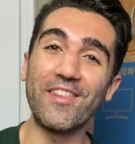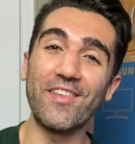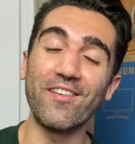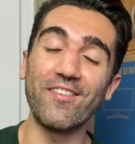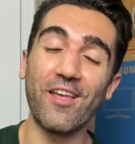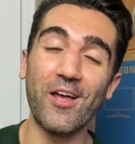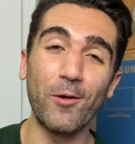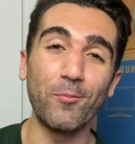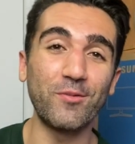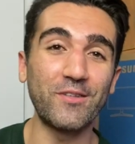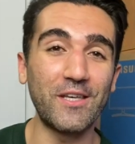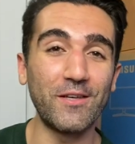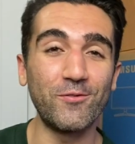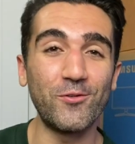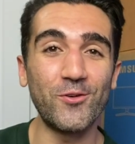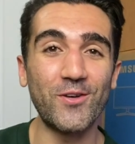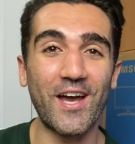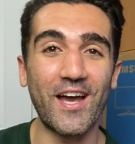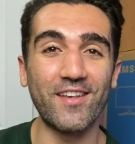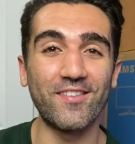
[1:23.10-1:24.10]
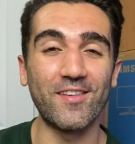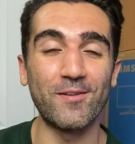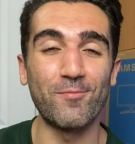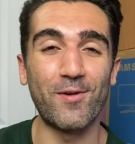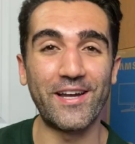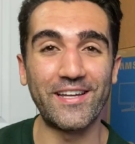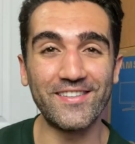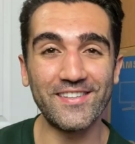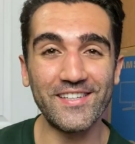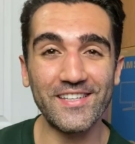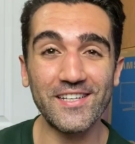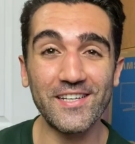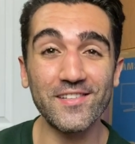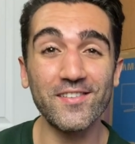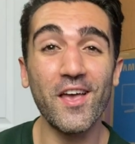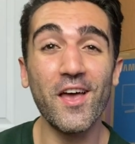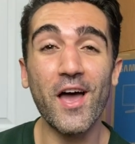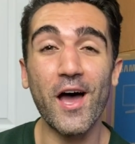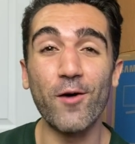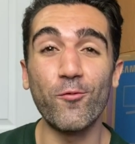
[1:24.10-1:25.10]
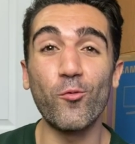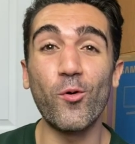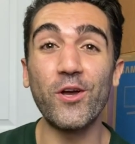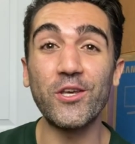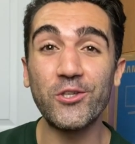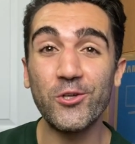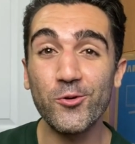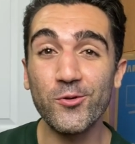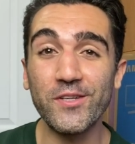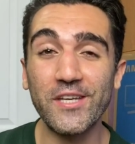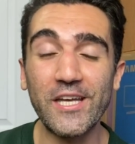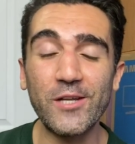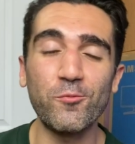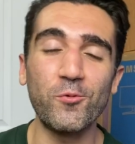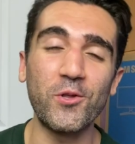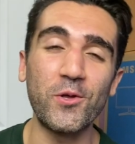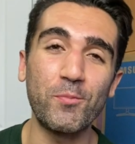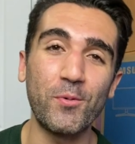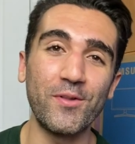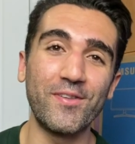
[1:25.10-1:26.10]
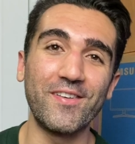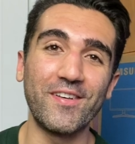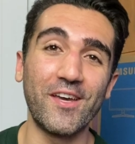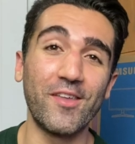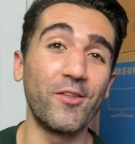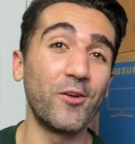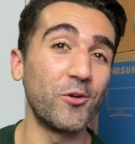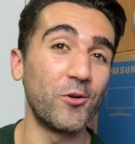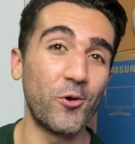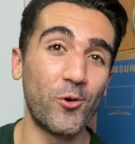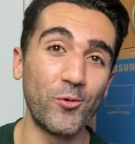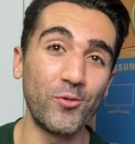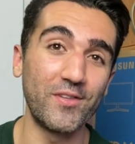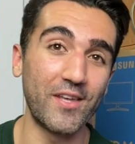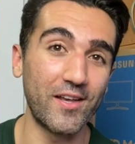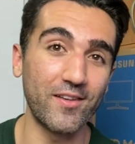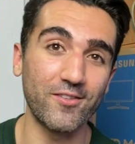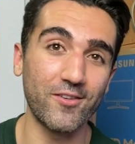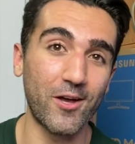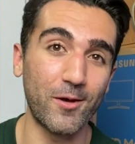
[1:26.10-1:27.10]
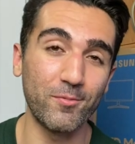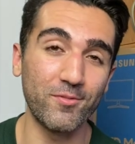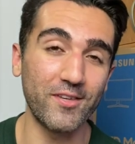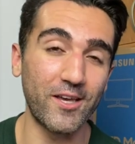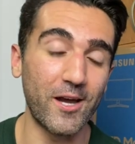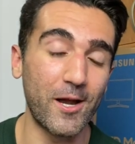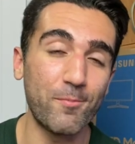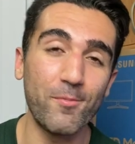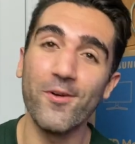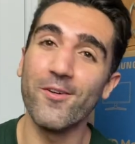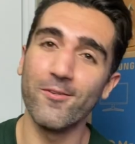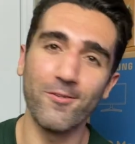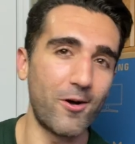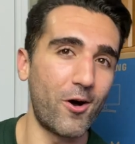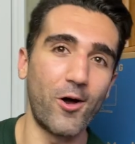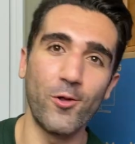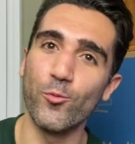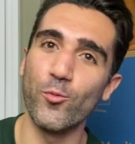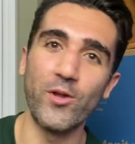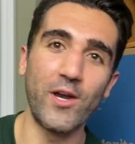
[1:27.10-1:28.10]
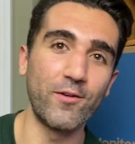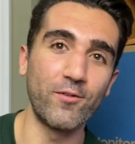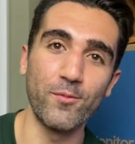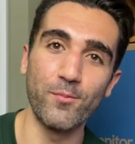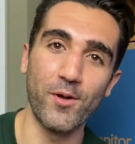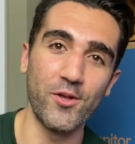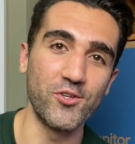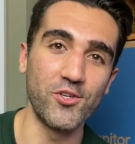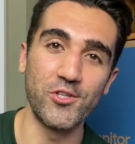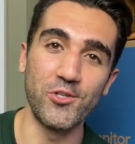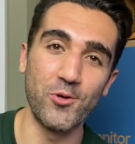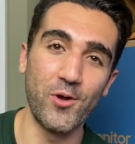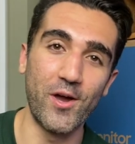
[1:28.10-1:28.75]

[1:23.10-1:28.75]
this helps give you guys some ideas of what you need when you put together your own desktop setup on whatever budget you